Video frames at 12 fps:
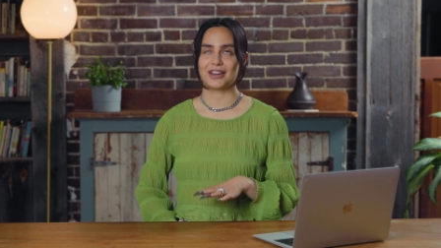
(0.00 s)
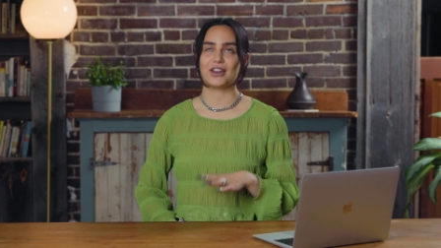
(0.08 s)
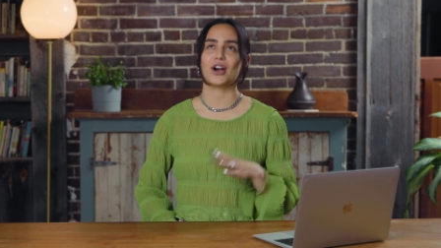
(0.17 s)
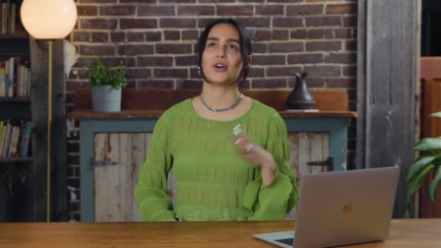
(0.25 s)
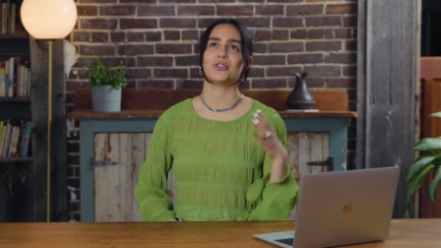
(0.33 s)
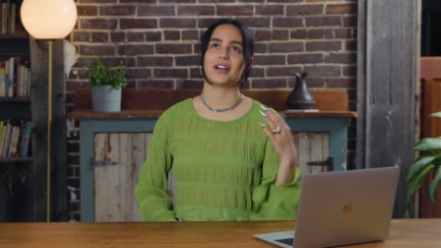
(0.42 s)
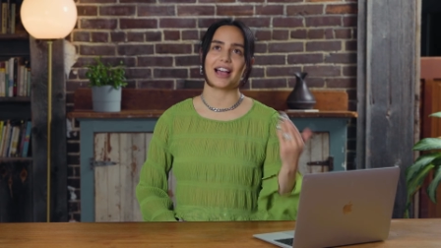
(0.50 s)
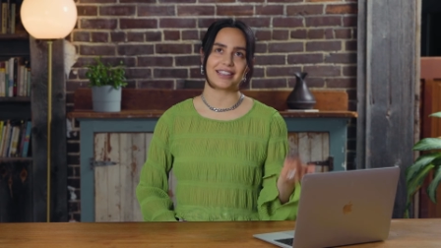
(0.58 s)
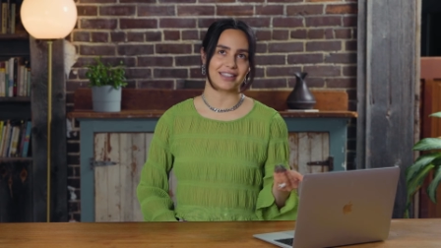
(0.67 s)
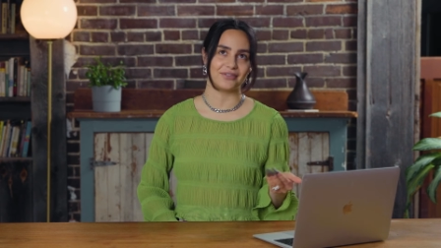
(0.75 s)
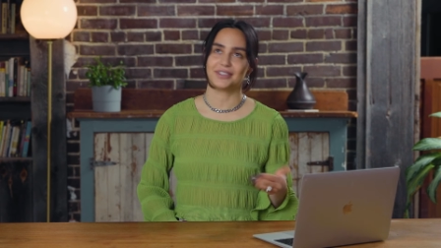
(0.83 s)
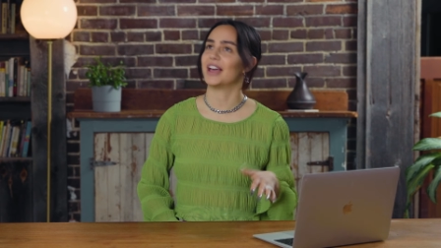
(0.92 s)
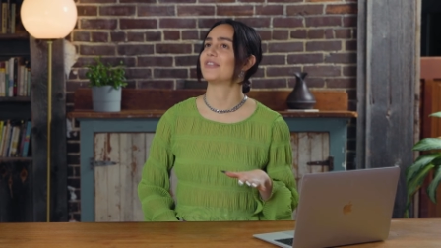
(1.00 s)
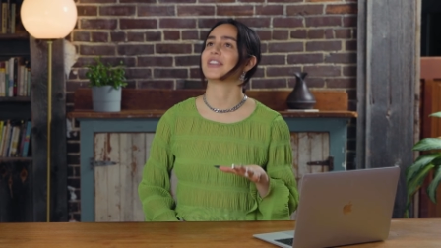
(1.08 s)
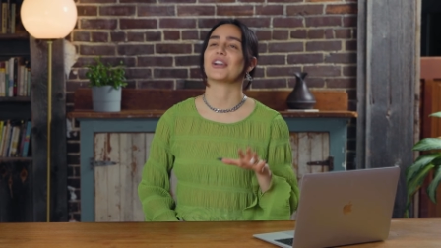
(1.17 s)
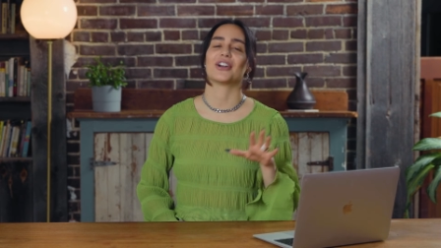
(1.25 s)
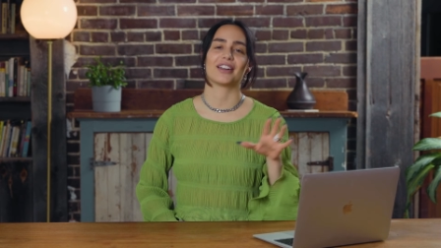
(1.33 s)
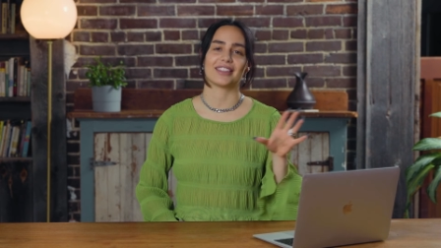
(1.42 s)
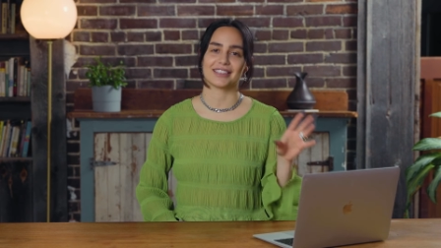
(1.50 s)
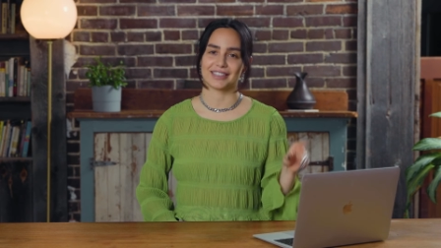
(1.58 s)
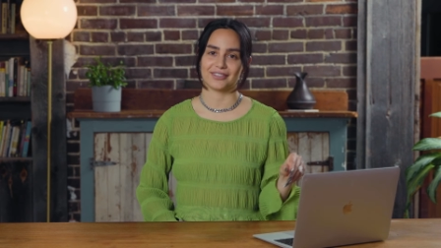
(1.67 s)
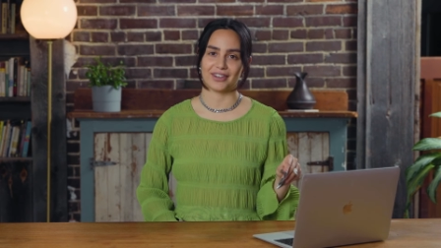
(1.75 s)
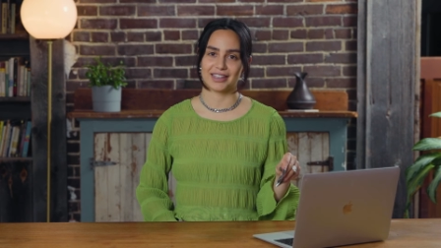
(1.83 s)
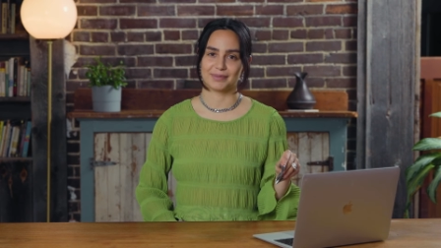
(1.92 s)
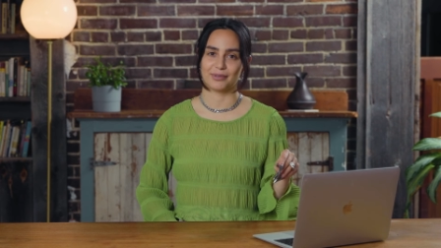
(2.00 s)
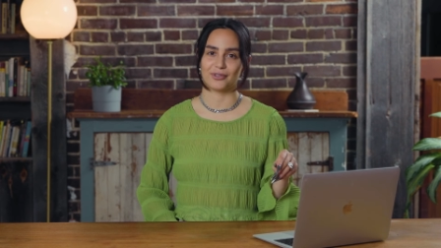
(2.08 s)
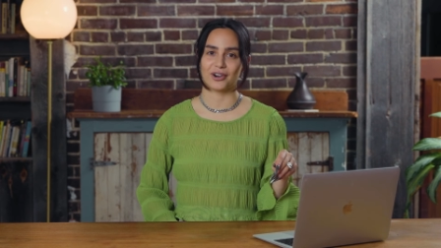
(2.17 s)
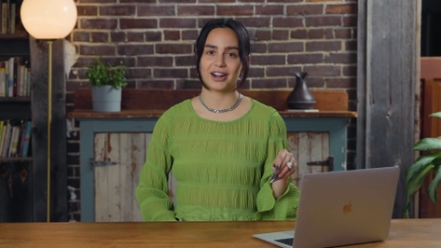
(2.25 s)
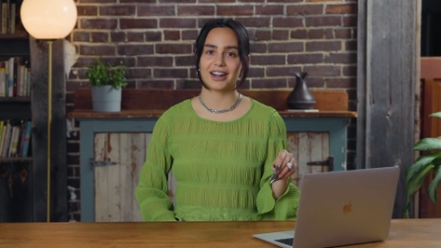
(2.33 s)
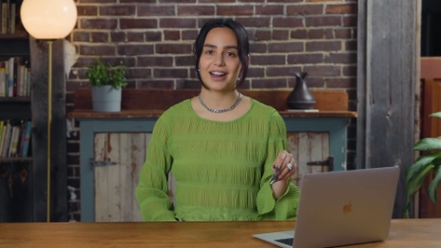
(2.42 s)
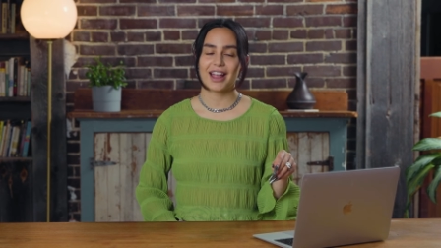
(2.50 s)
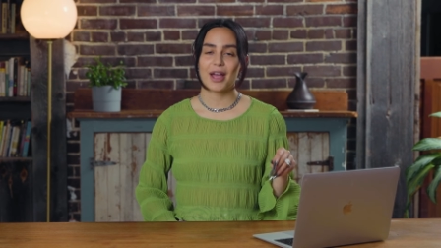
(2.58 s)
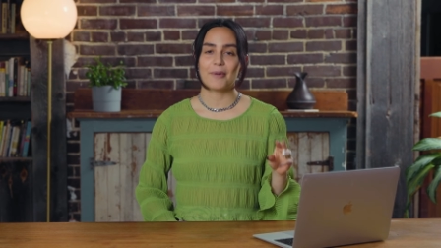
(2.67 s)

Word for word: I know you guys have definitely heard this advice before,